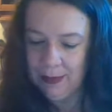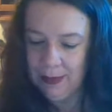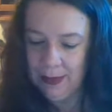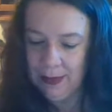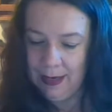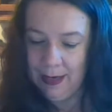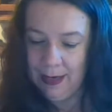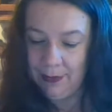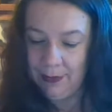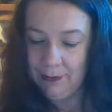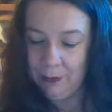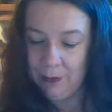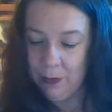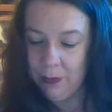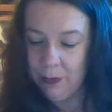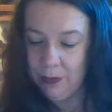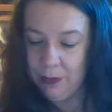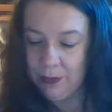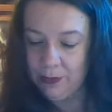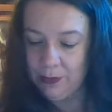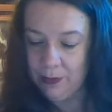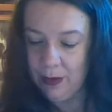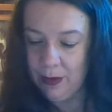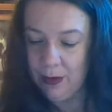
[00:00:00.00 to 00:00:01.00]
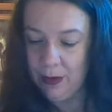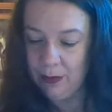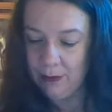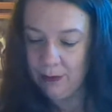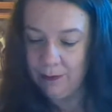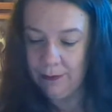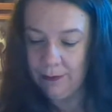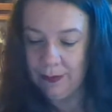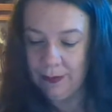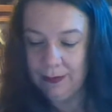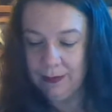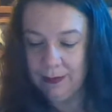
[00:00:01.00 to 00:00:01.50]
And of course, all of
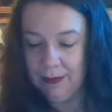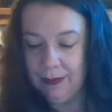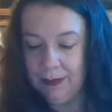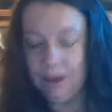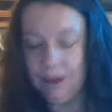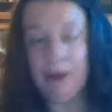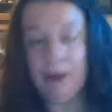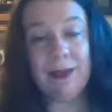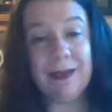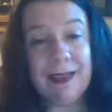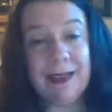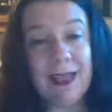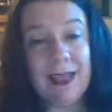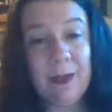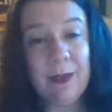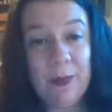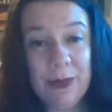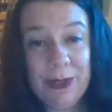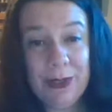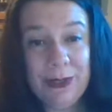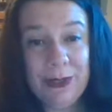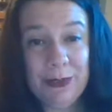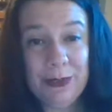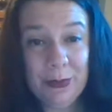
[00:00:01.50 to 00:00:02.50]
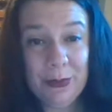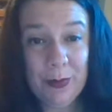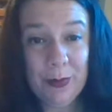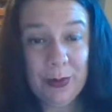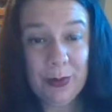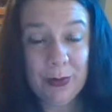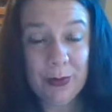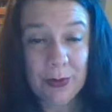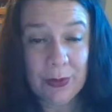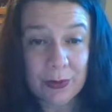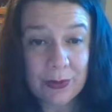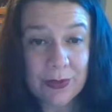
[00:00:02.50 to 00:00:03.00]
it, you can keep one in your
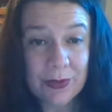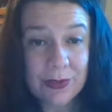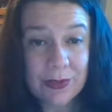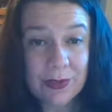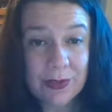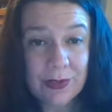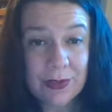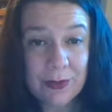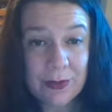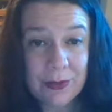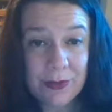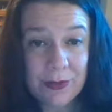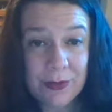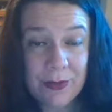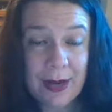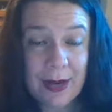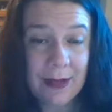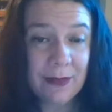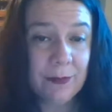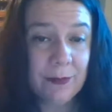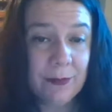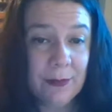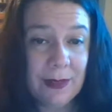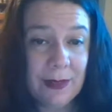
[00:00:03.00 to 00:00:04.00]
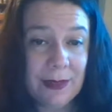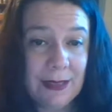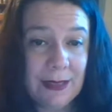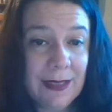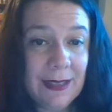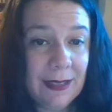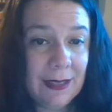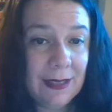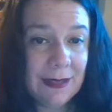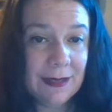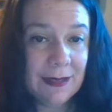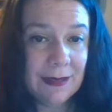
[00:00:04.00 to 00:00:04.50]
purse to attract money.
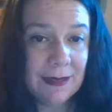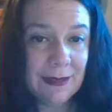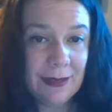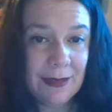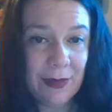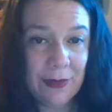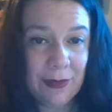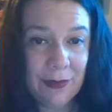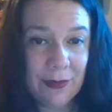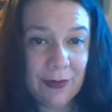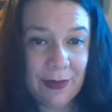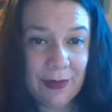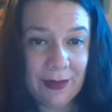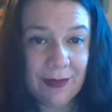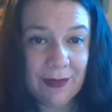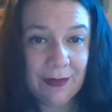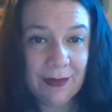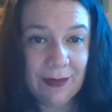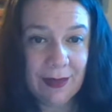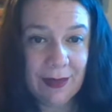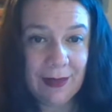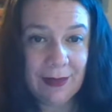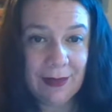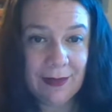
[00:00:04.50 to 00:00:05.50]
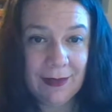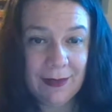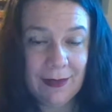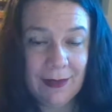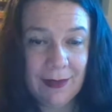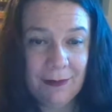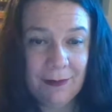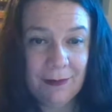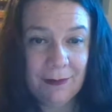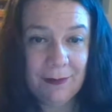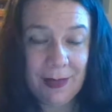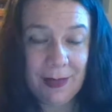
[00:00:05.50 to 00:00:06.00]
That's another thing that
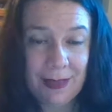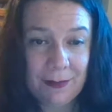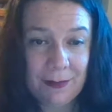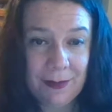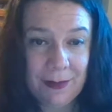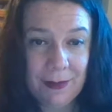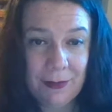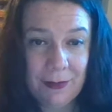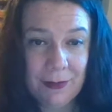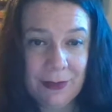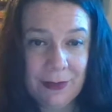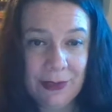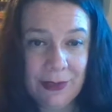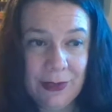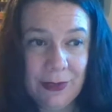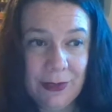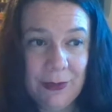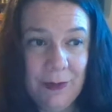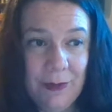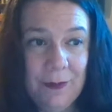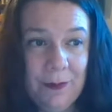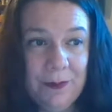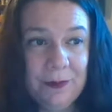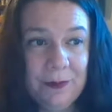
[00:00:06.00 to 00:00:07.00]
many people do.